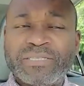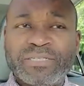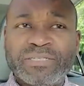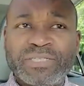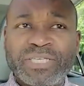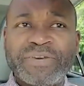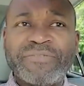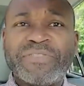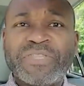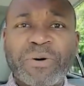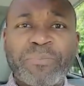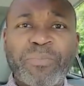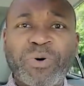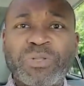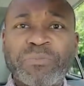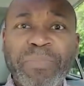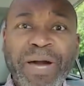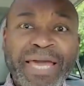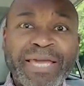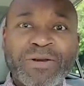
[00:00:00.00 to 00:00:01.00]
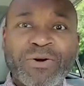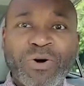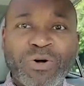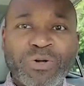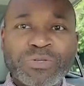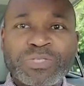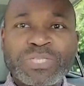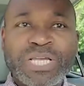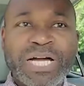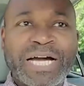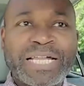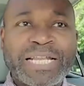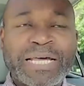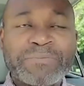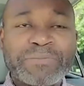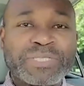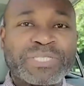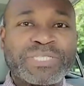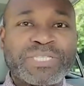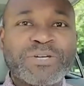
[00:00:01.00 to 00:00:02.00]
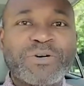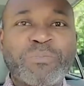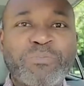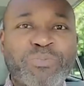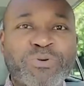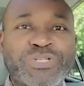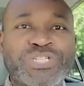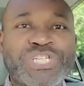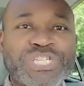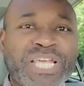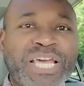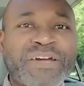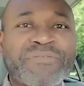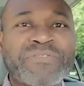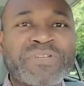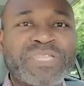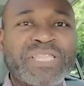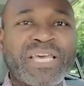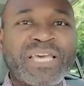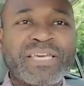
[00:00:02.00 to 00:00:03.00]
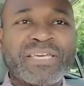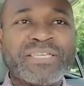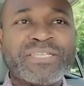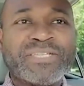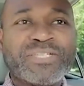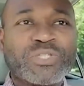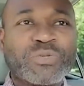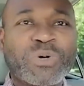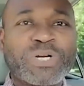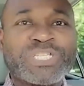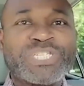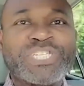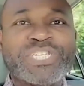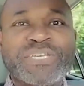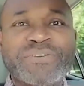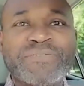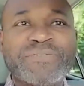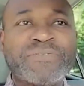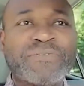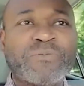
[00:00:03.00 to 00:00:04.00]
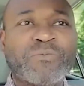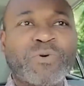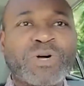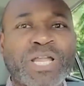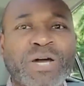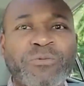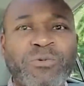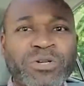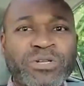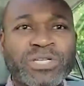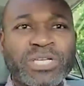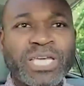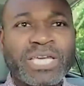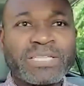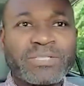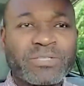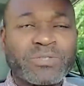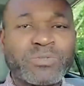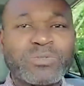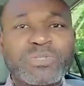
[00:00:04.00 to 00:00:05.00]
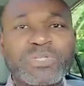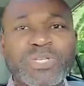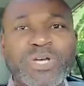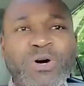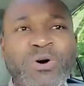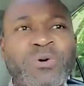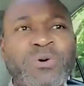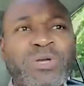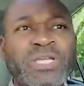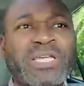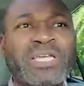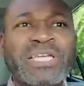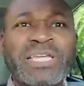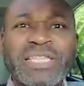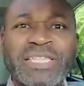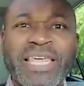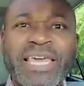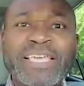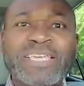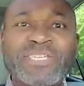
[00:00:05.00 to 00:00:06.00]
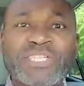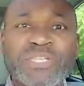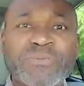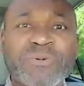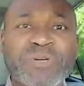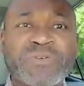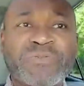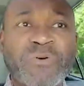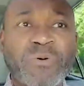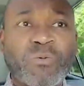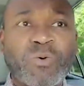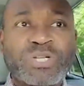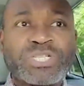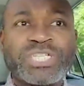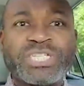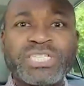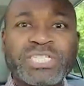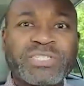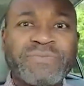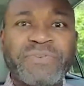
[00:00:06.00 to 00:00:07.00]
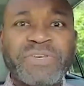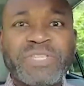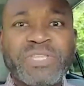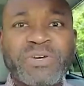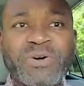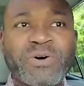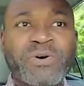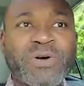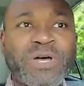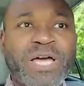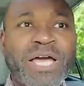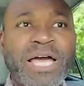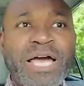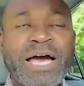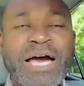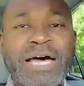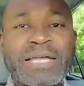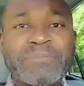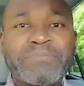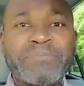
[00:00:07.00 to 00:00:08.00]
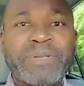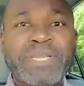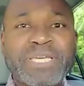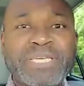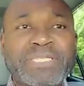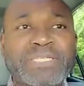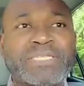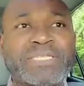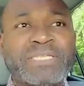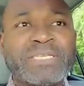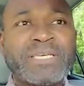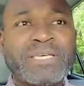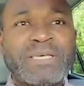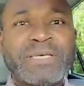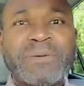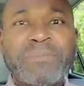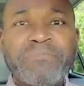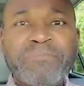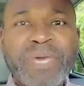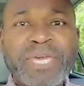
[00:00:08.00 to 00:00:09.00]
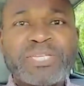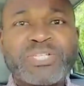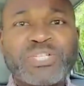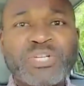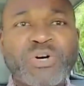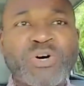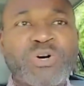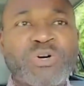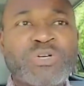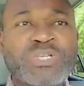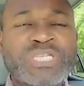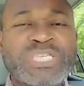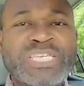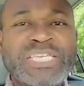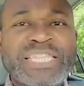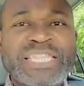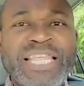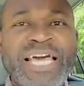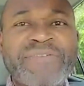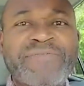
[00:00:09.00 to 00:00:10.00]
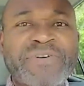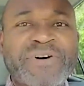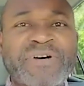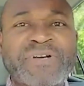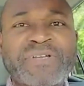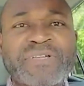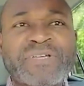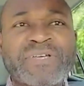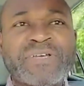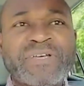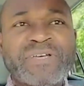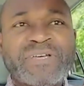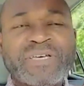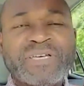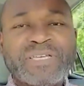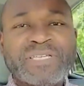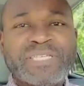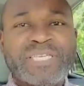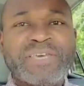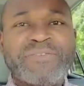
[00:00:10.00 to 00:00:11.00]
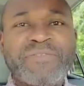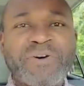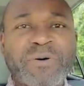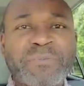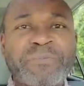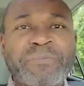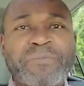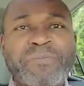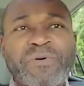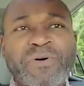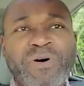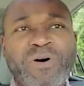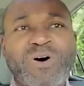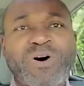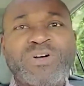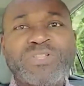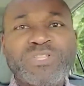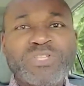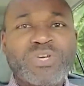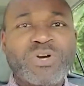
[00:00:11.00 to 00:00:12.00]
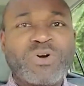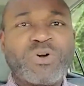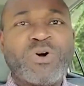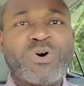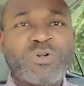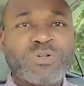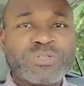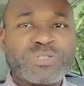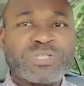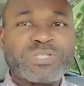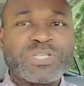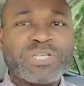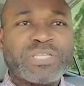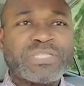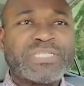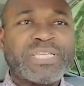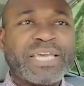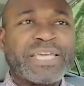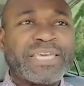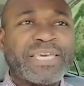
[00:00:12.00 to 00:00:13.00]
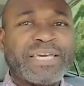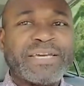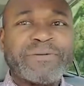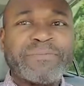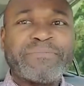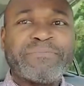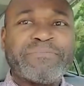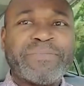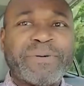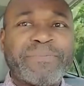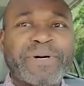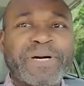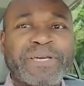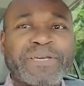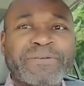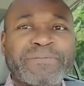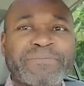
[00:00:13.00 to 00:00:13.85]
given up on my goals, and I'm still pushing every day to achieve what I want to get to. So thank you so much for watching this video, and please make sure you never give up on your goals. Take care. Bye-bye.